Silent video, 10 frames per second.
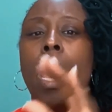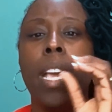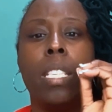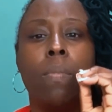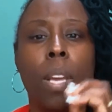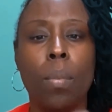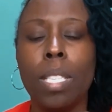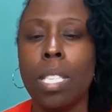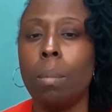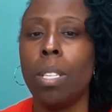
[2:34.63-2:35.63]
It's very
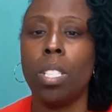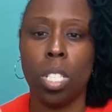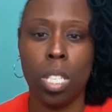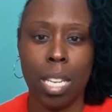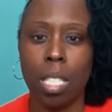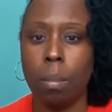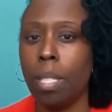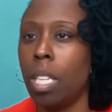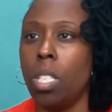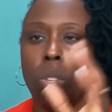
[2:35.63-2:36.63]
similar to ChatGPT.